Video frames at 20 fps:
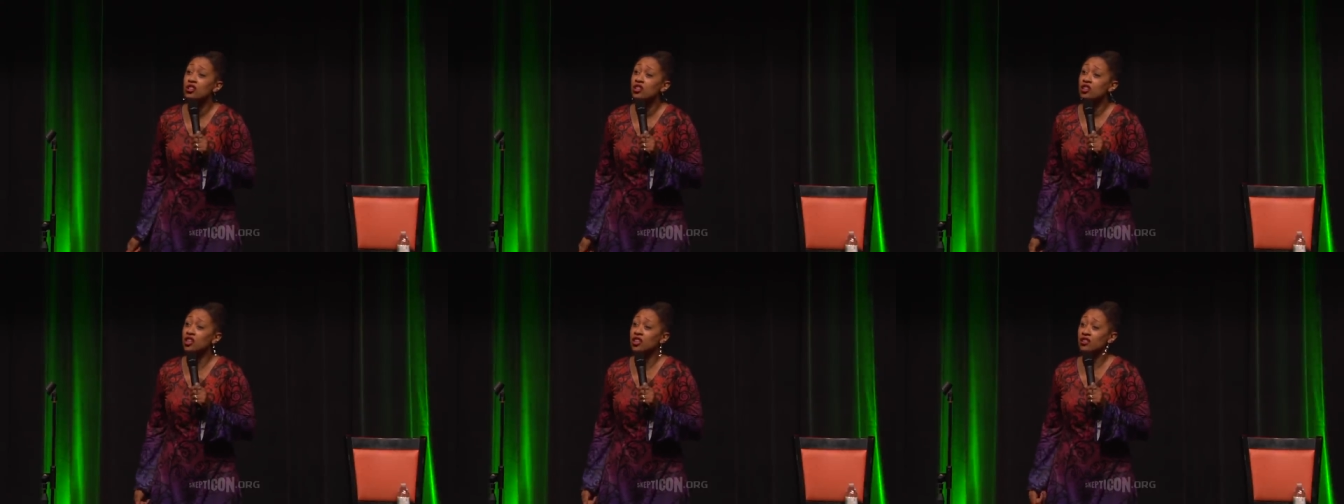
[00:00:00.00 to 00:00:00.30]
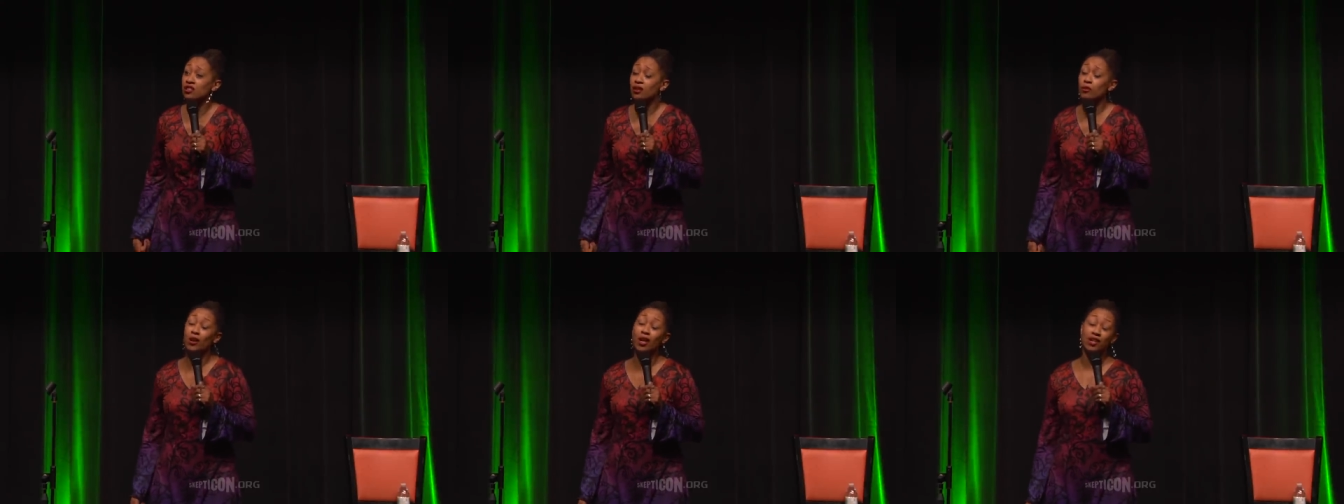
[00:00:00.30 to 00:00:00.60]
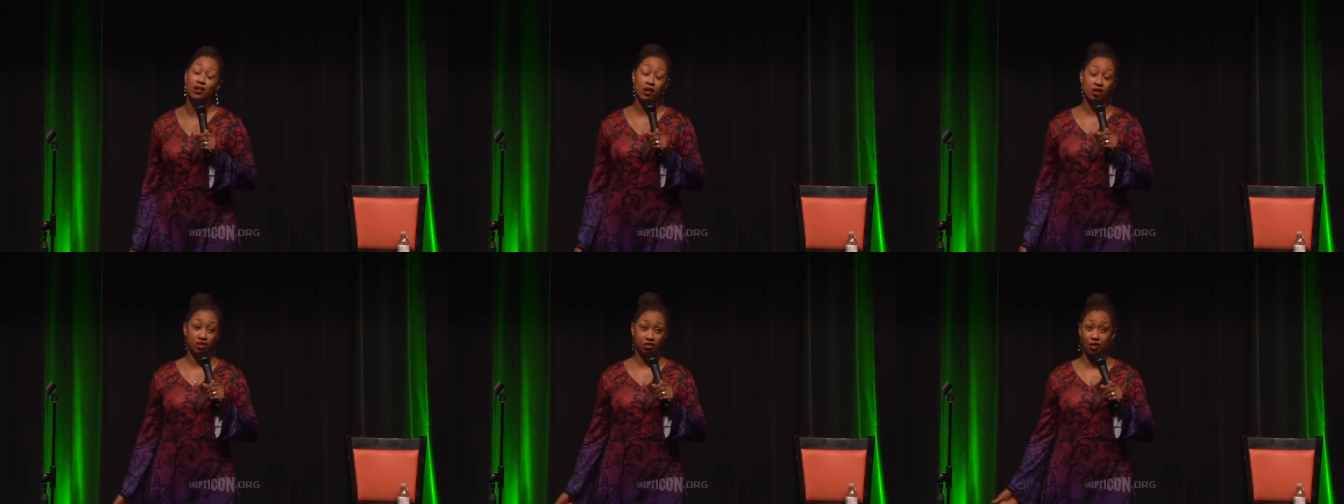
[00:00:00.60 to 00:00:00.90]
Like, well,
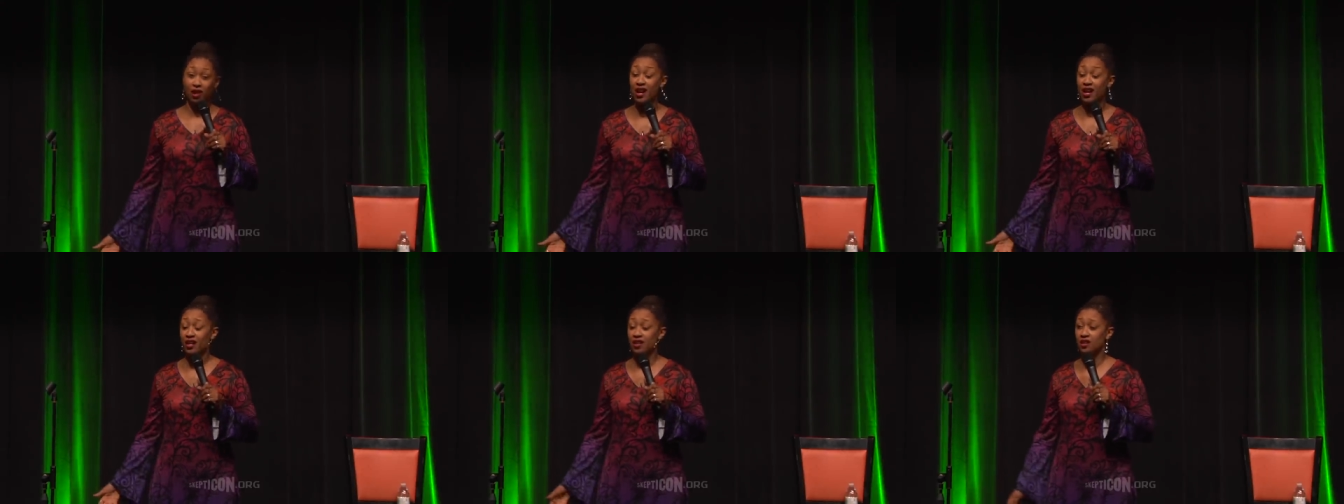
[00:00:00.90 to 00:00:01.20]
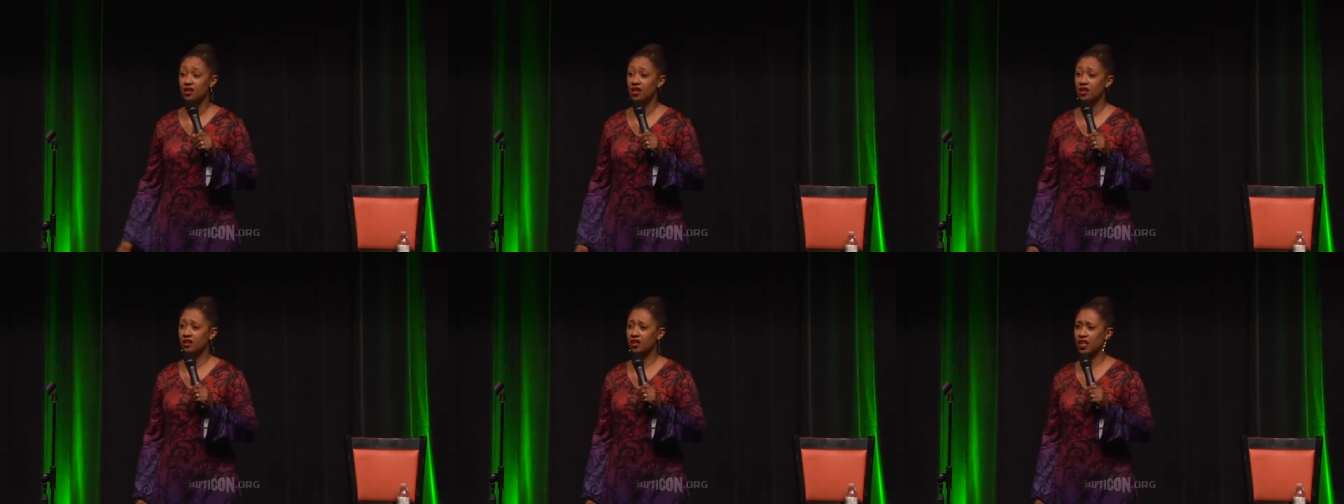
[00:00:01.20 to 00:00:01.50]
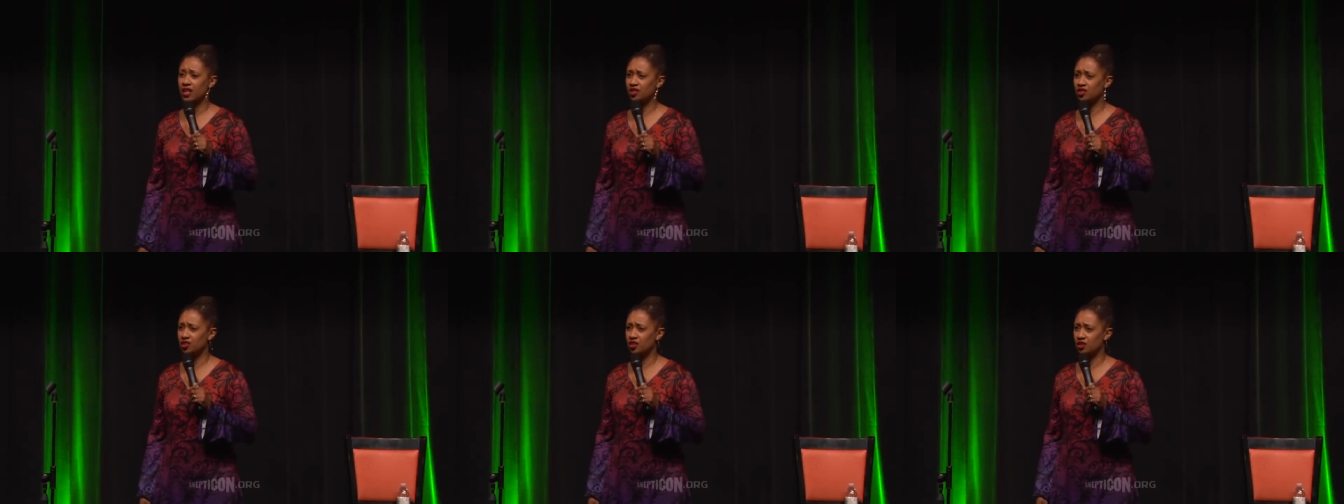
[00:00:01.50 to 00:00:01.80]
I tried
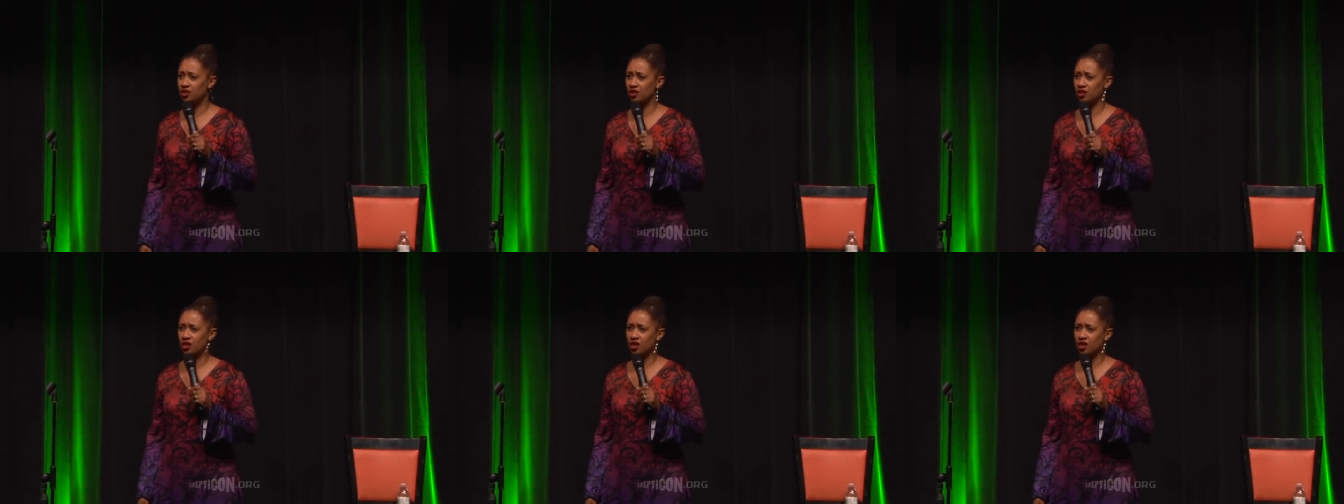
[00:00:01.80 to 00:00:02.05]
last year.